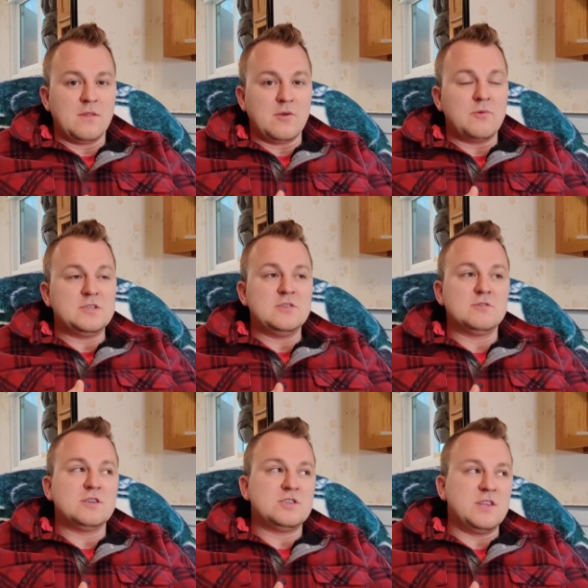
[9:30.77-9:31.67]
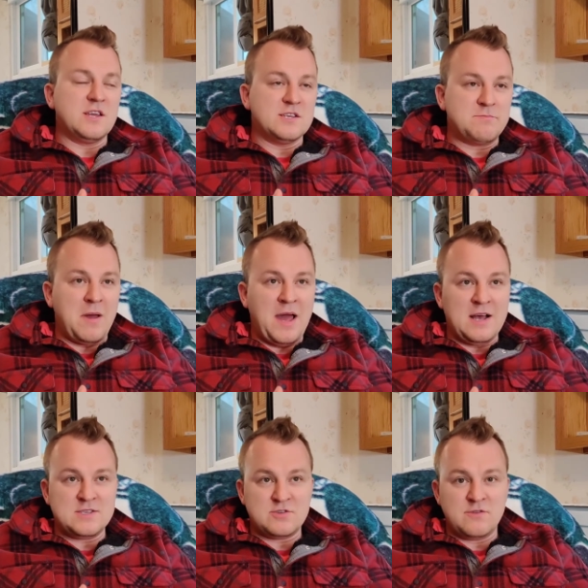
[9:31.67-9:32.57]
There is no such thing as
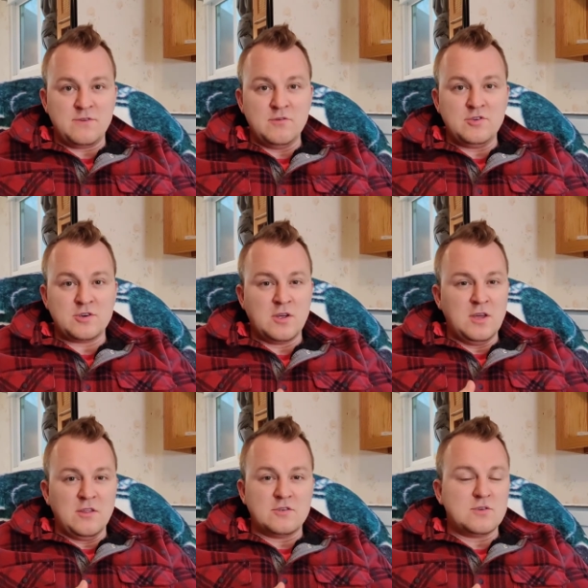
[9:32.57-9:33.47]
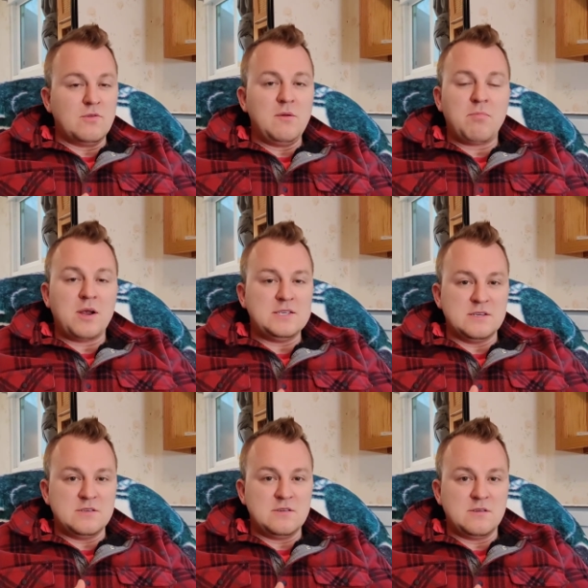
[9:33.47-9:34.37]
past or future. There's only
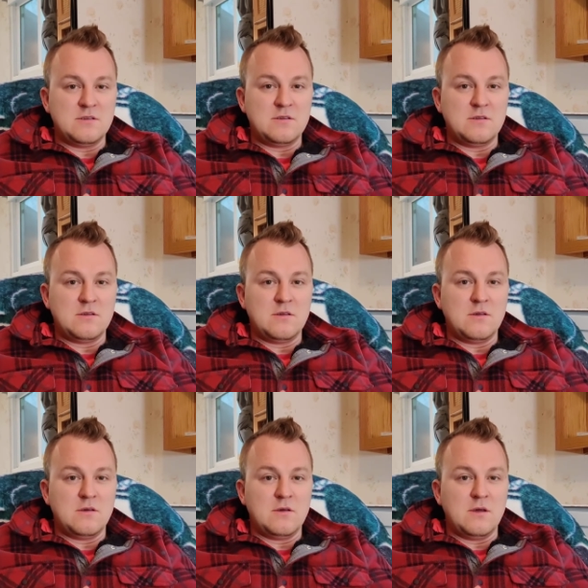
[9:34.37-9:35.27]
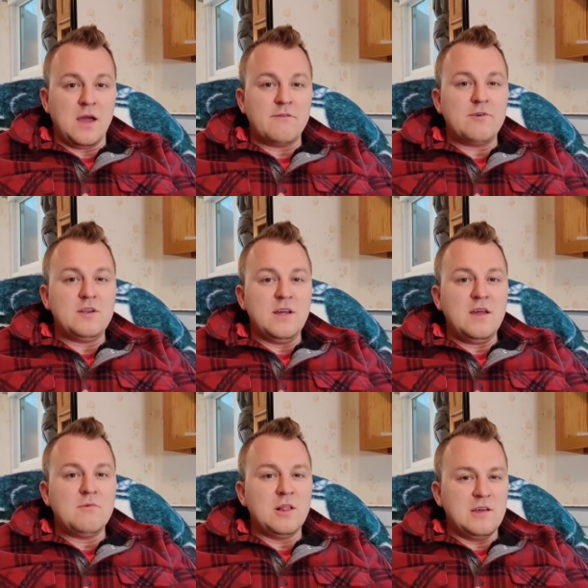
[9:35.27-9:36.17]
present. Every
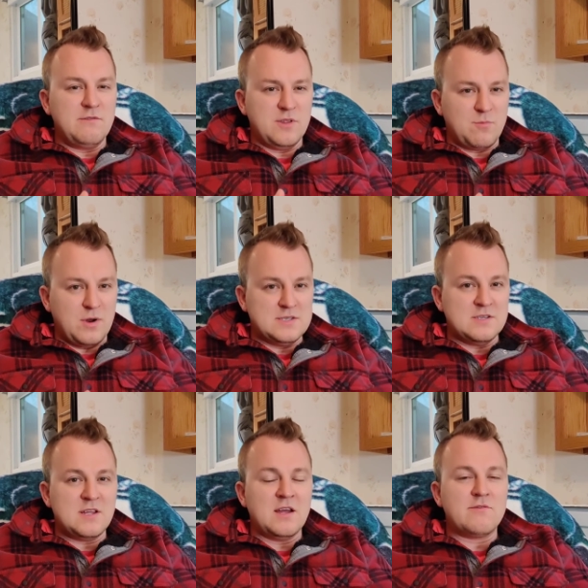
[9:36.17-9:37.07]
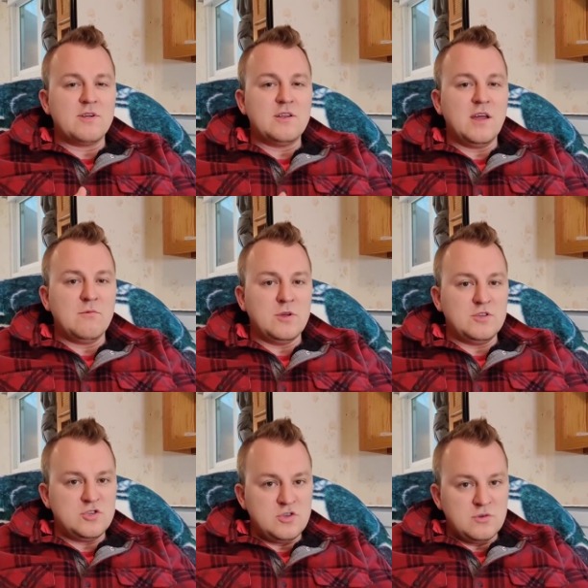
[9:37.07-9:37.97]
day we live in the present. Every day we
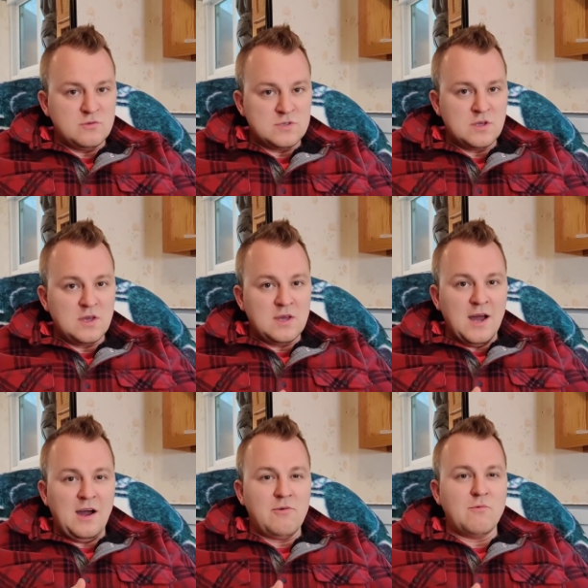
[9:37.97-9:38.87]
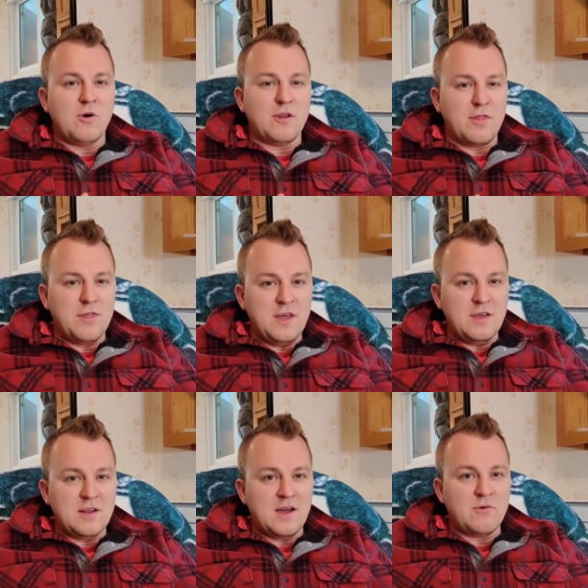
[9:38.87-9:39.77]
choose how we want to
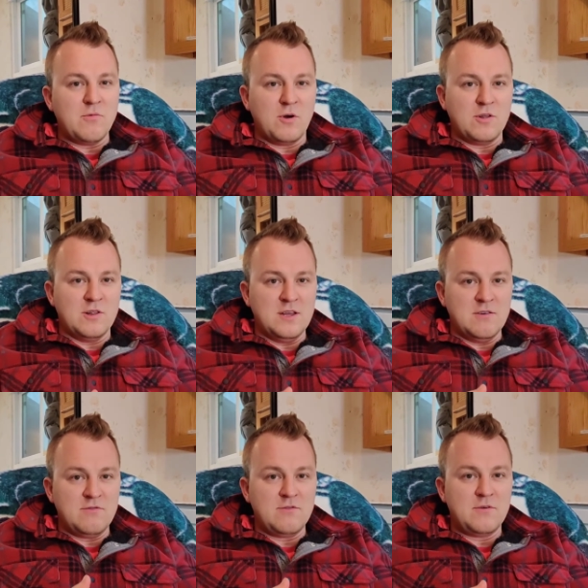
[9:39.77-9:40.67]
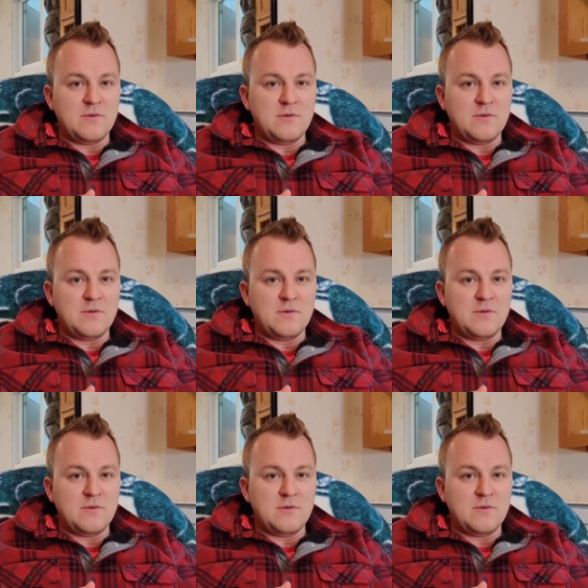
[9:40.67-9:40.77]
think and how we want to live.